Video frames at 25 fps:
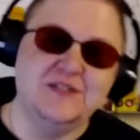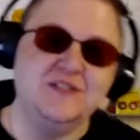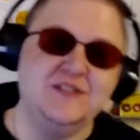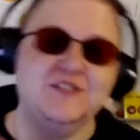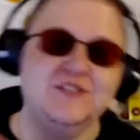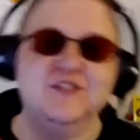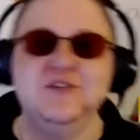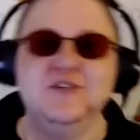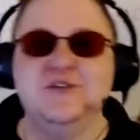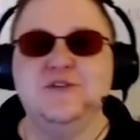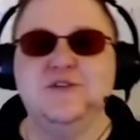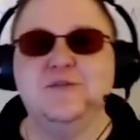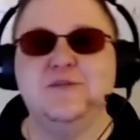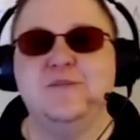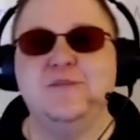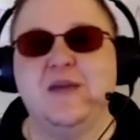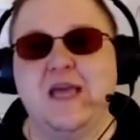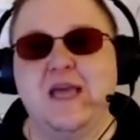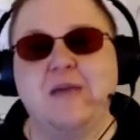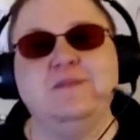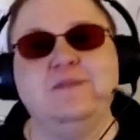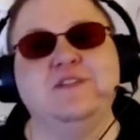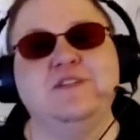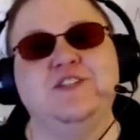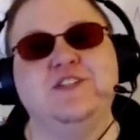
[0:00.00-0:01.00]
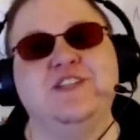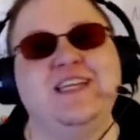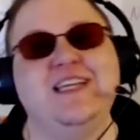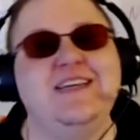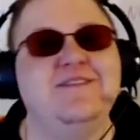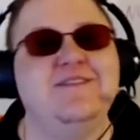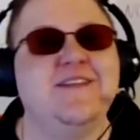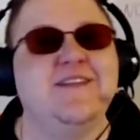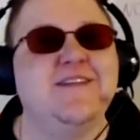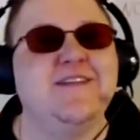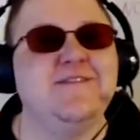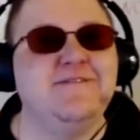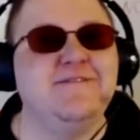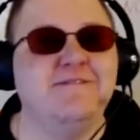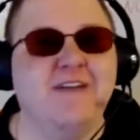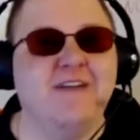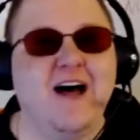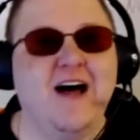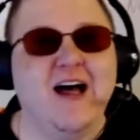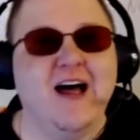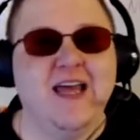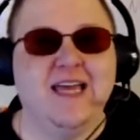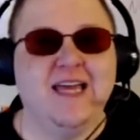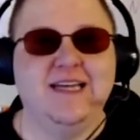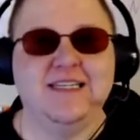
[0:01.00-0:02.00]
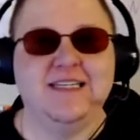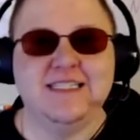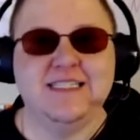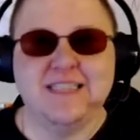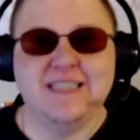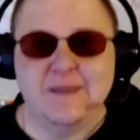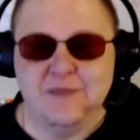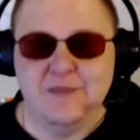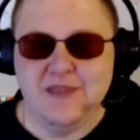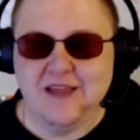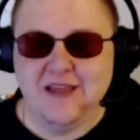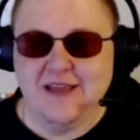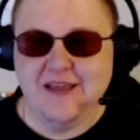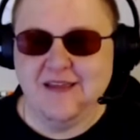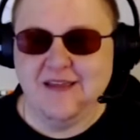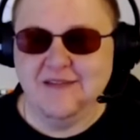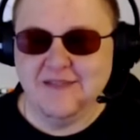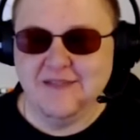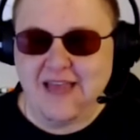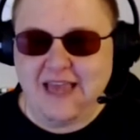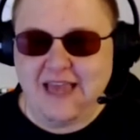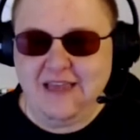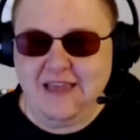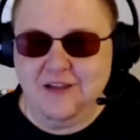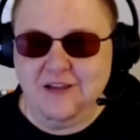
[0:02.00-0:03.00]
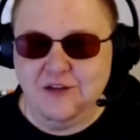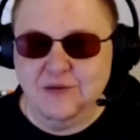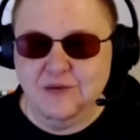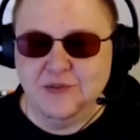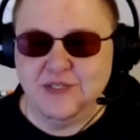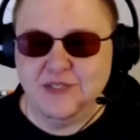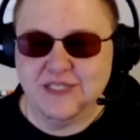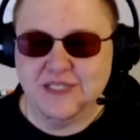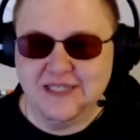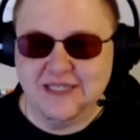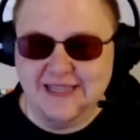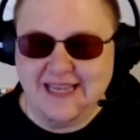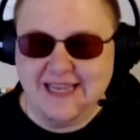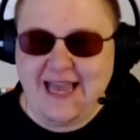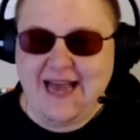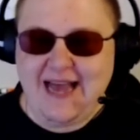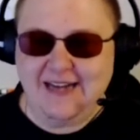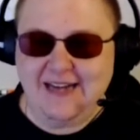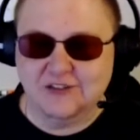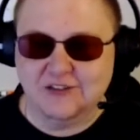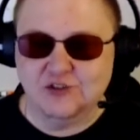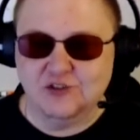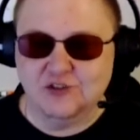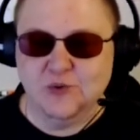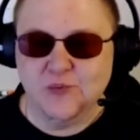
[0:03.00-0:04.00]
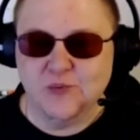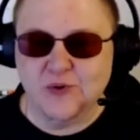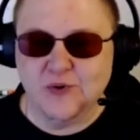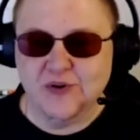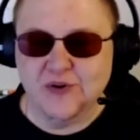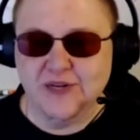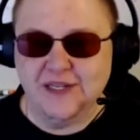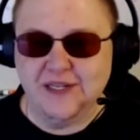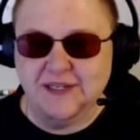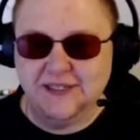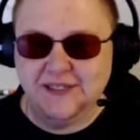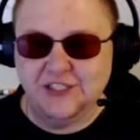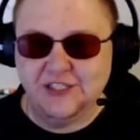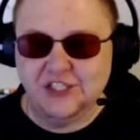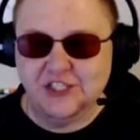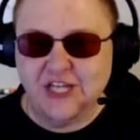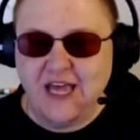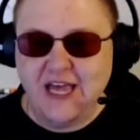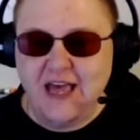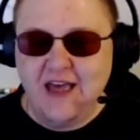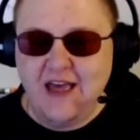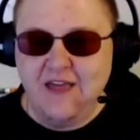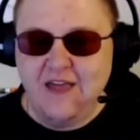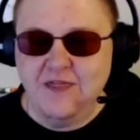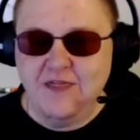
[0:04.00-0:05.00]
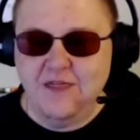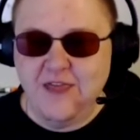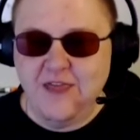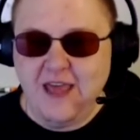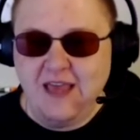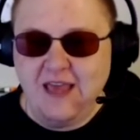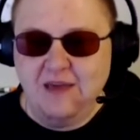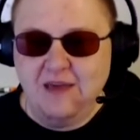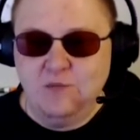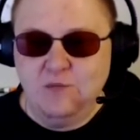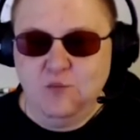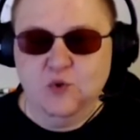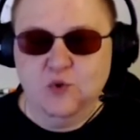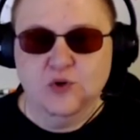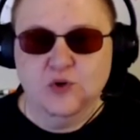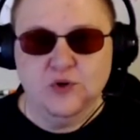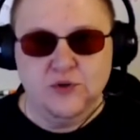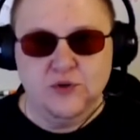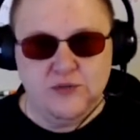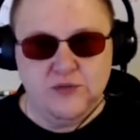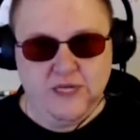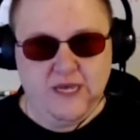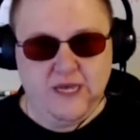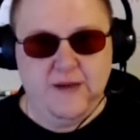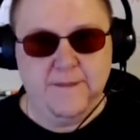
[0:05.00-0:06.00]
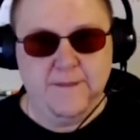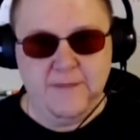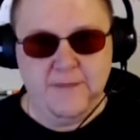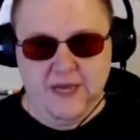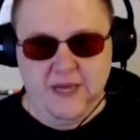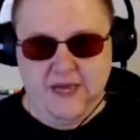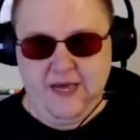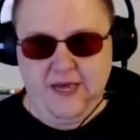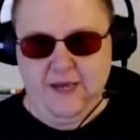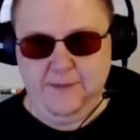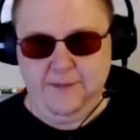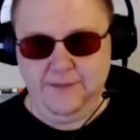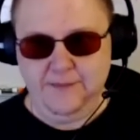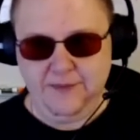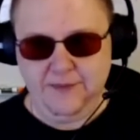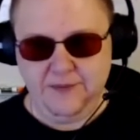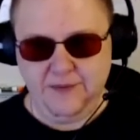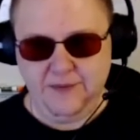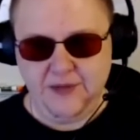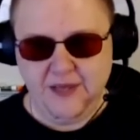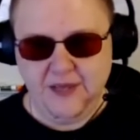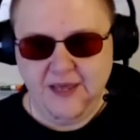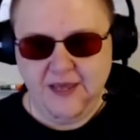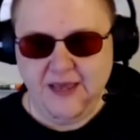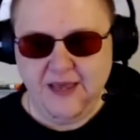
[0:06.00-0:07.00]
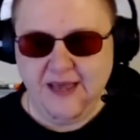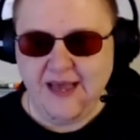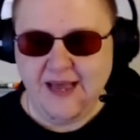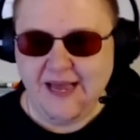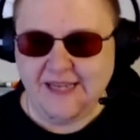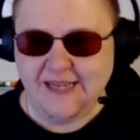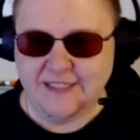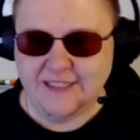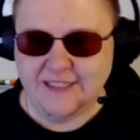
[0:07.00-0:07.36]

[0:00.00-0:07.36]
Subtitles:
to be able to even find something that used the actual wordage, "they will come up," as